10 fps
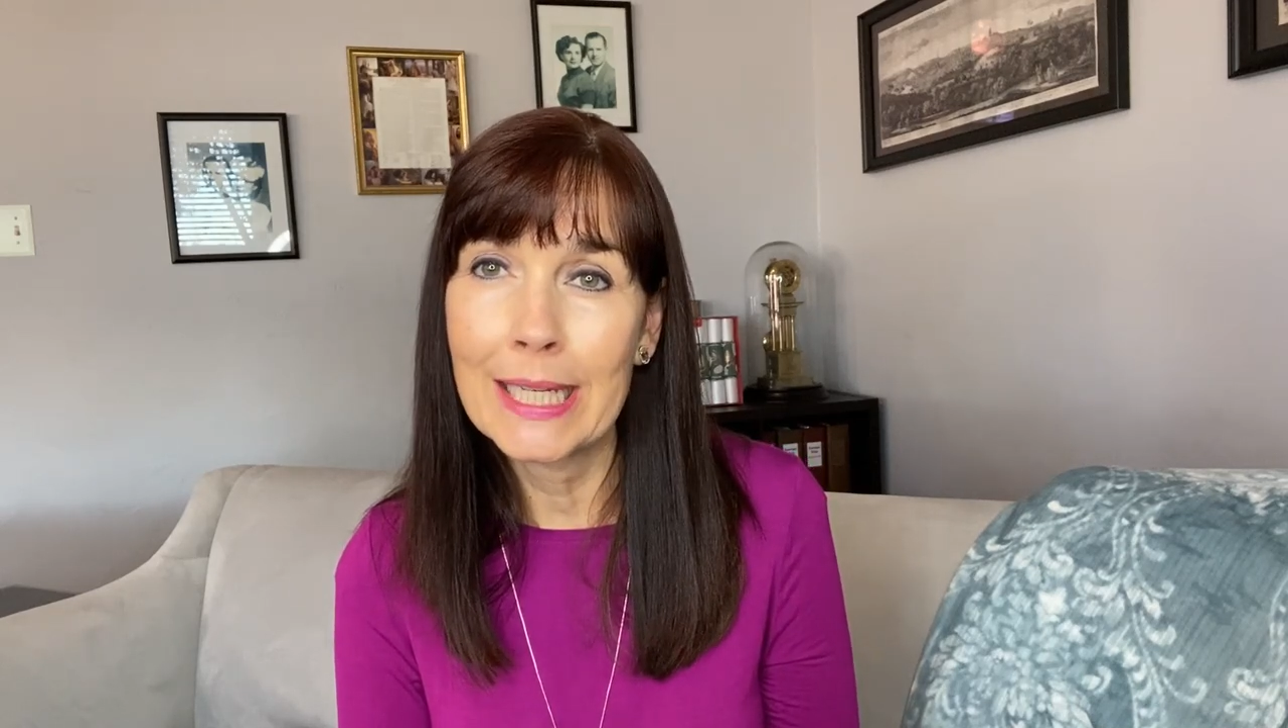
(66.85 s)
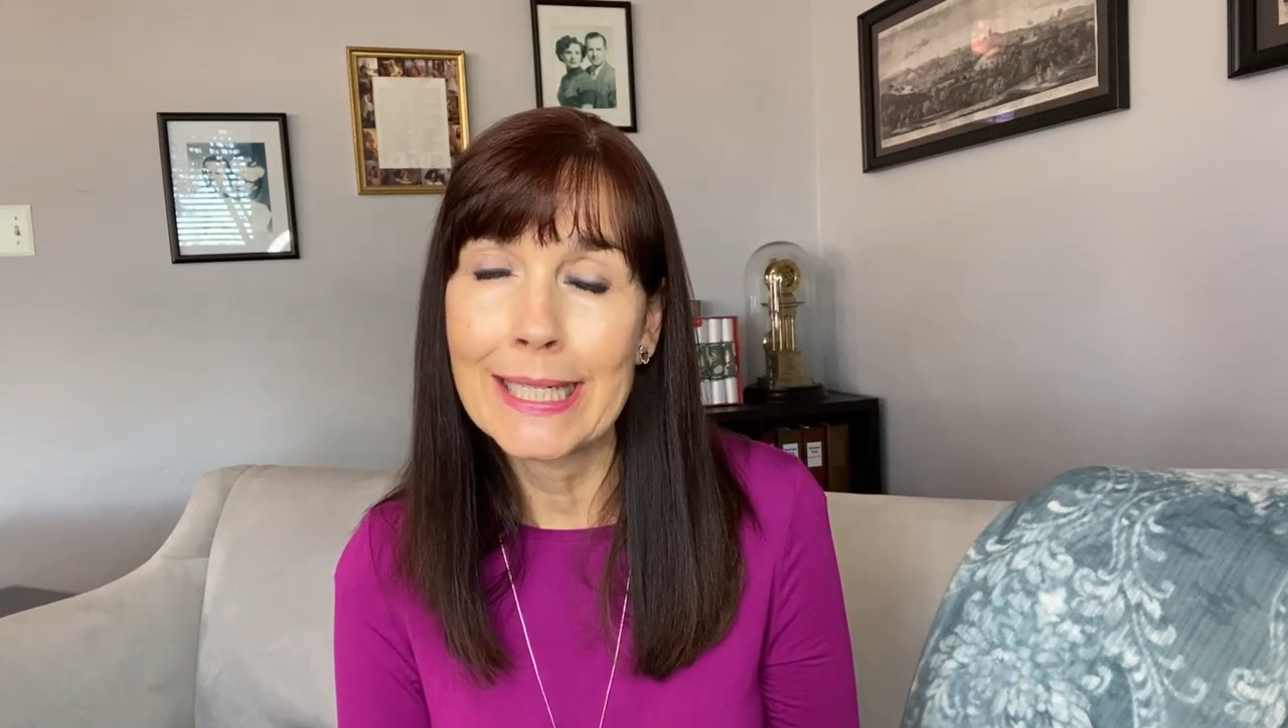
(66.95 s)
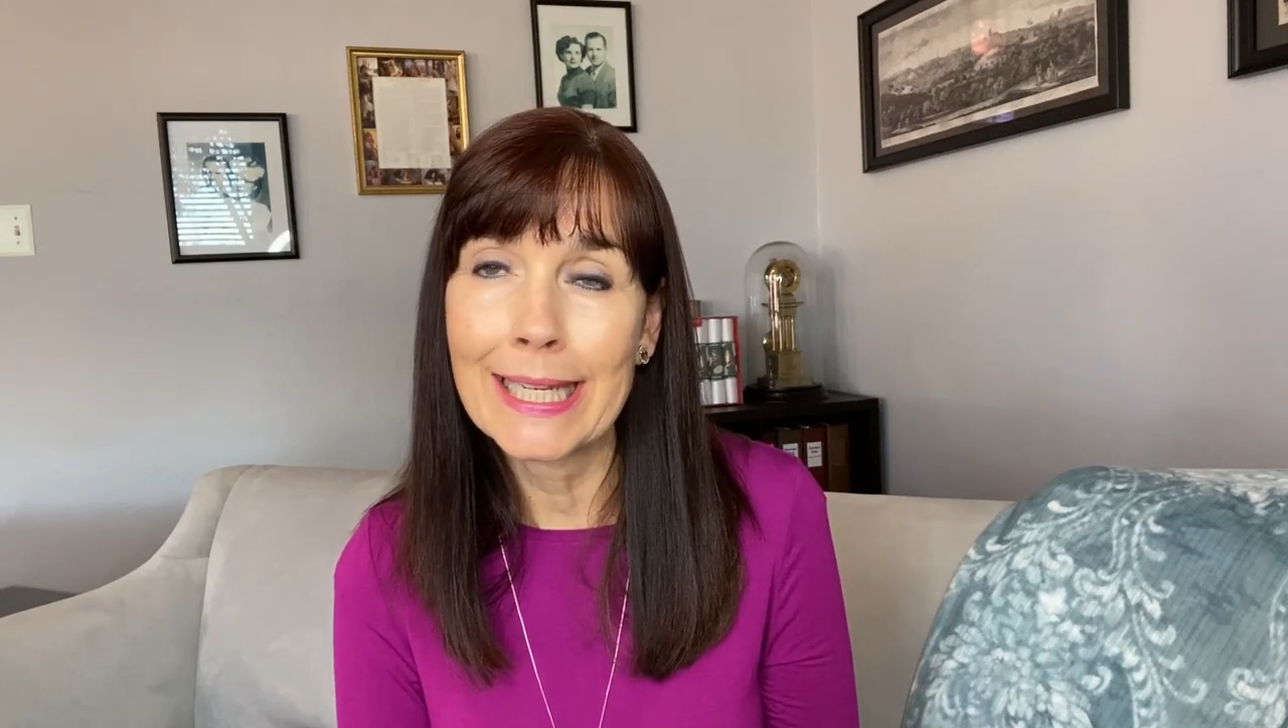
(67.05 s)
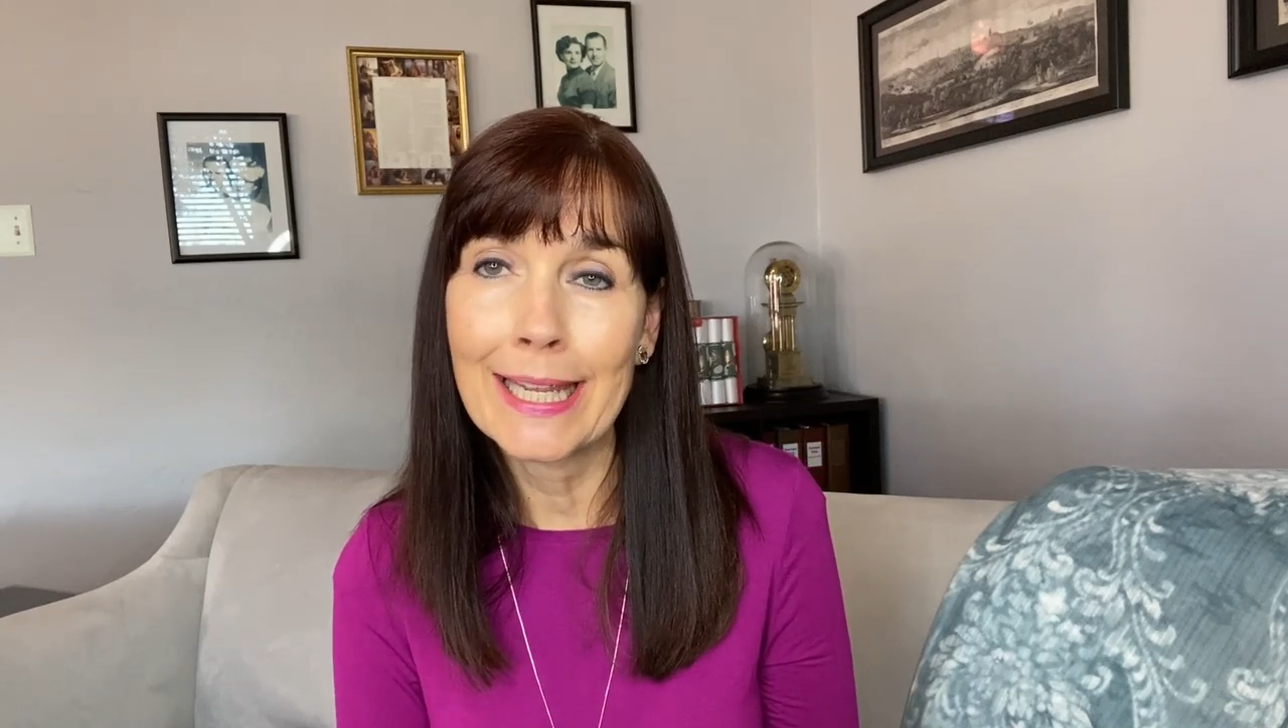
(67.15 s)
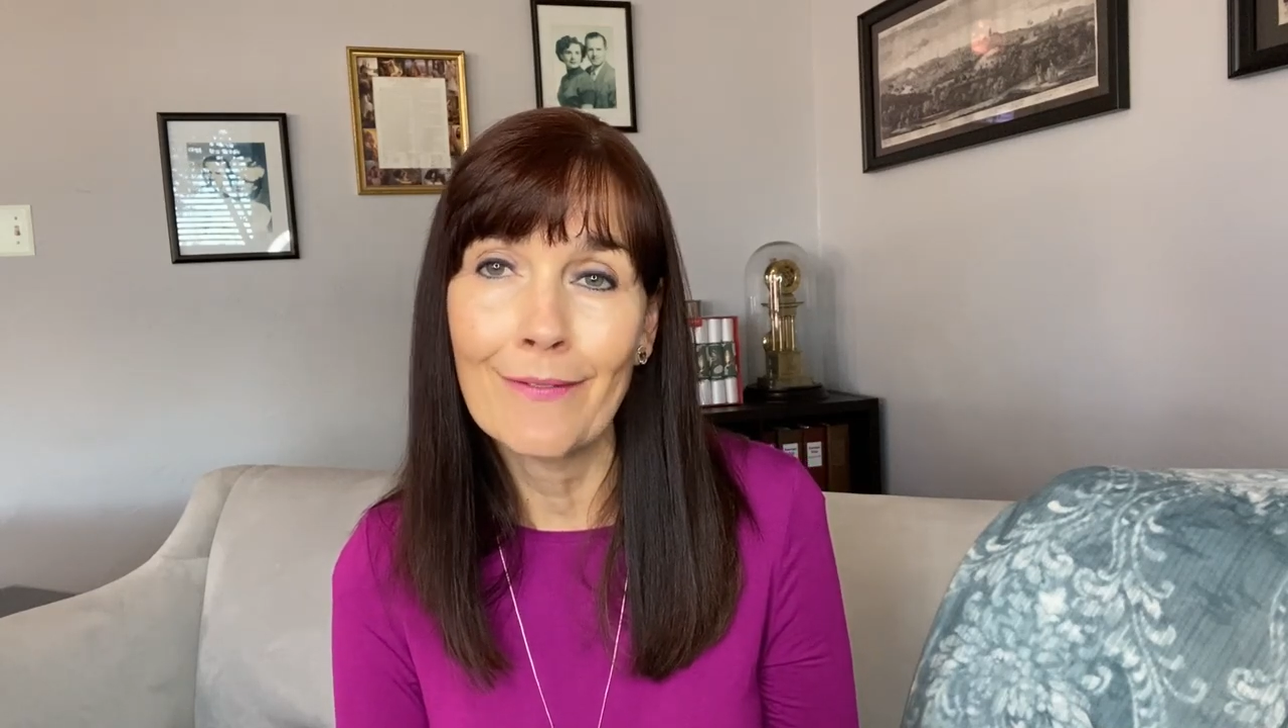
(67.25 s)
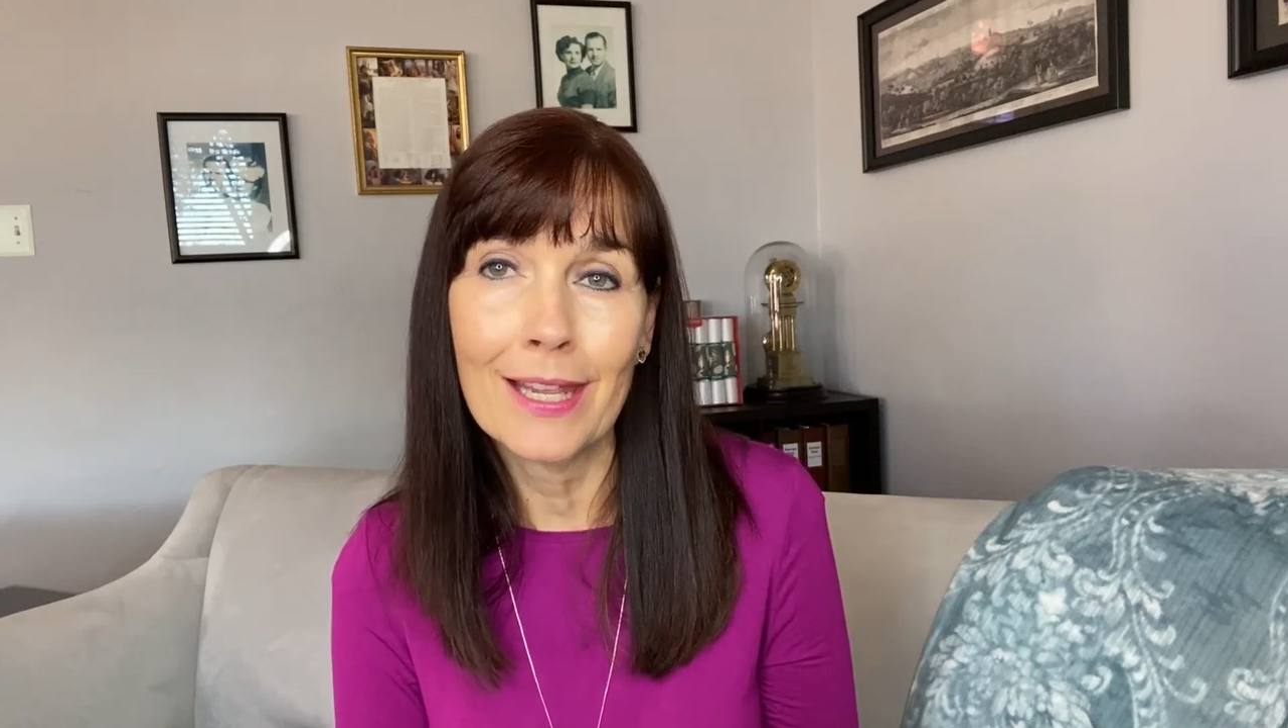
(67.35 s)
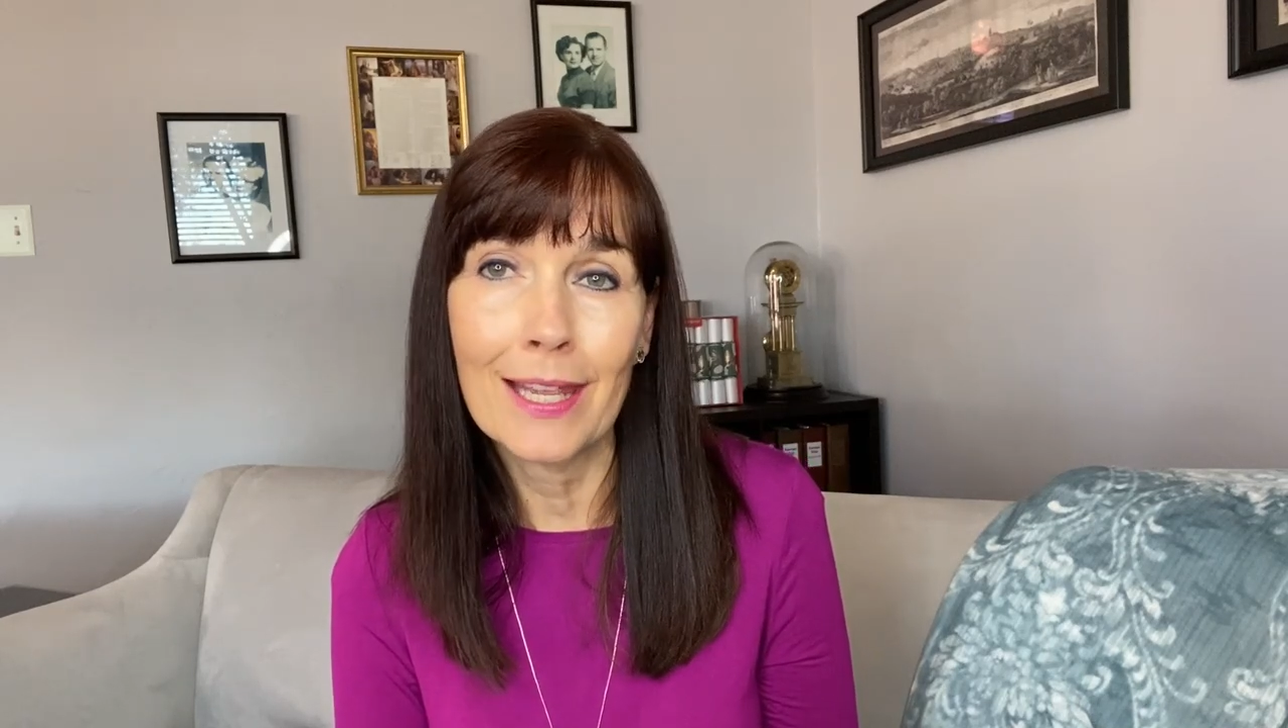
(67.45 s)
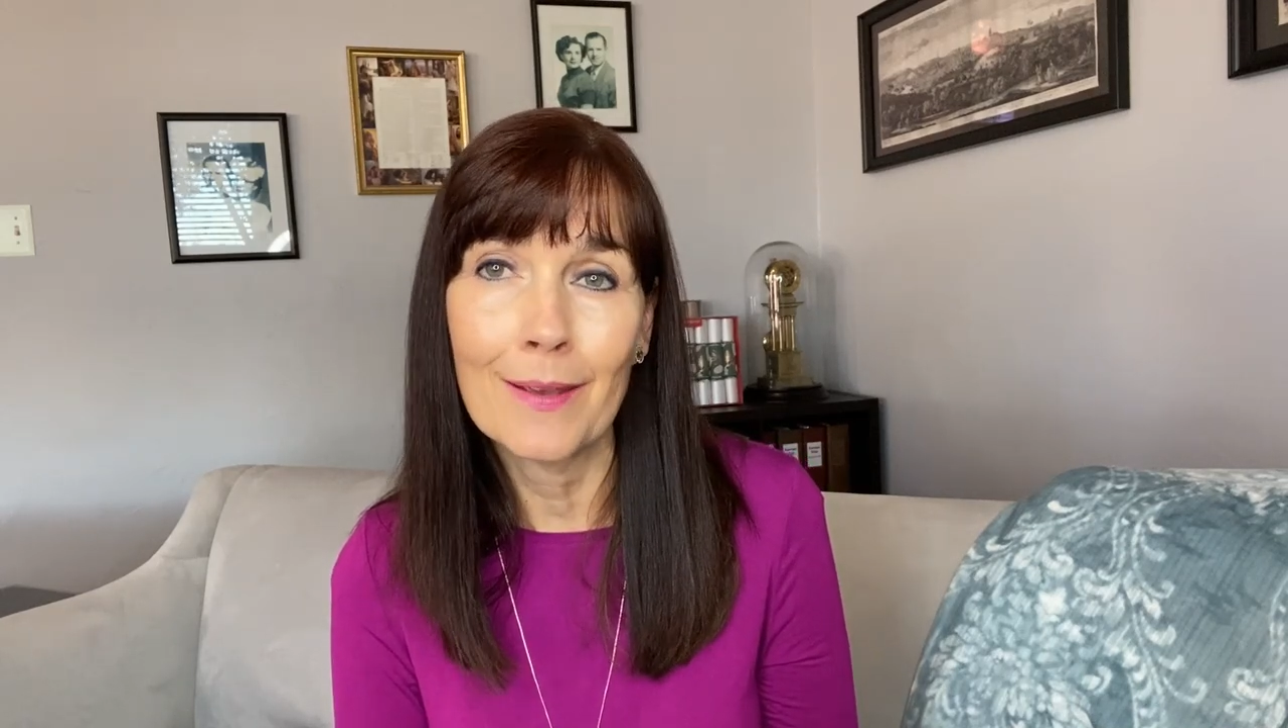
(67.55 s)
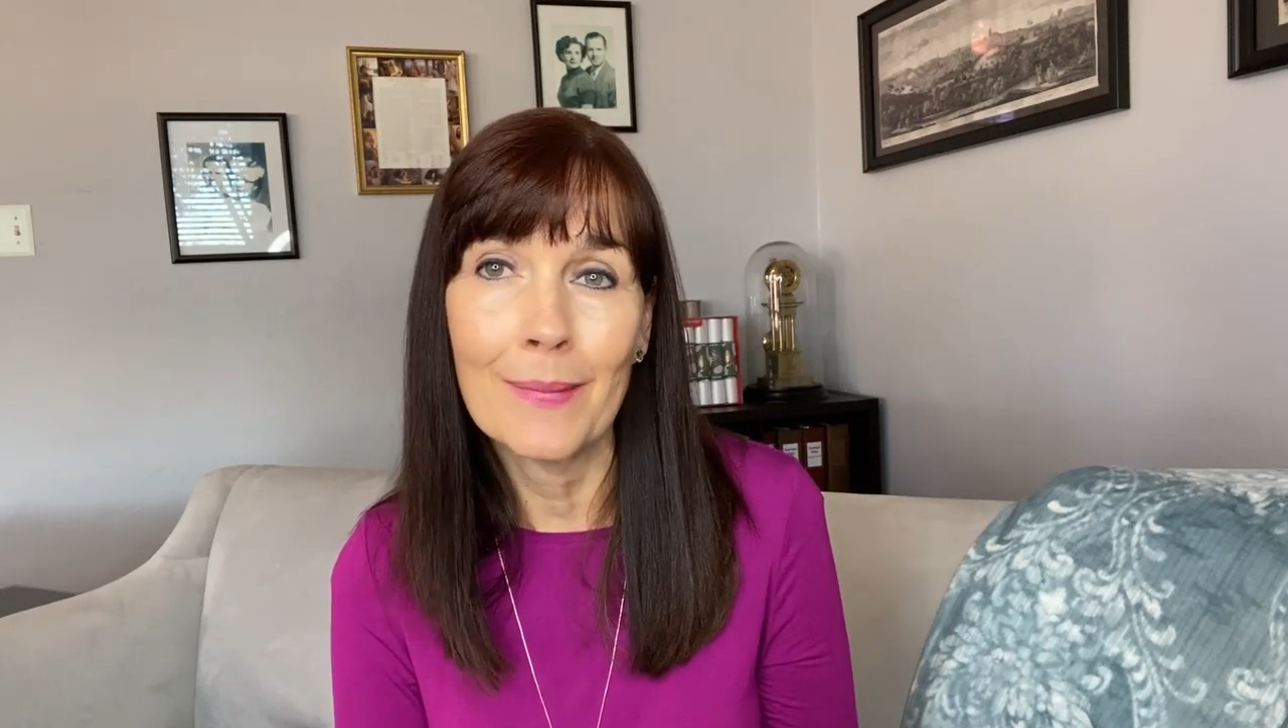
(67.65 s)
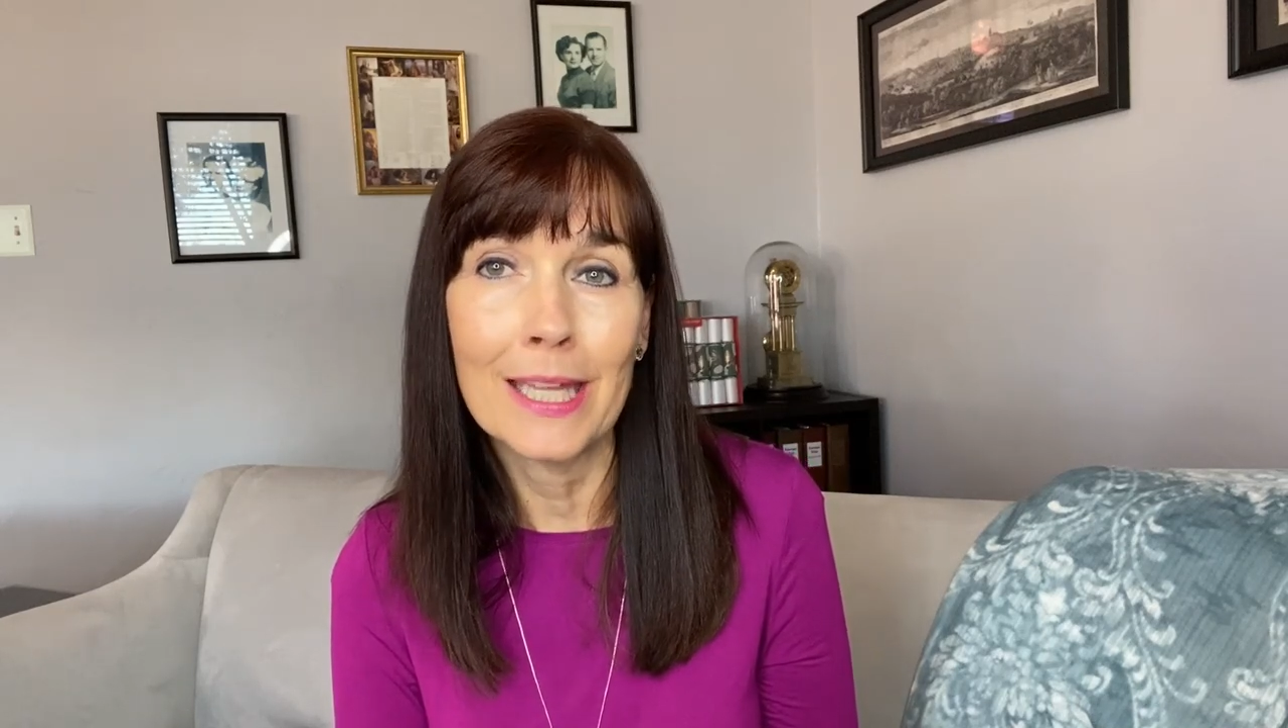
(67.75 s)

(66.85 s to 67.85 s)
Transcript: into giving him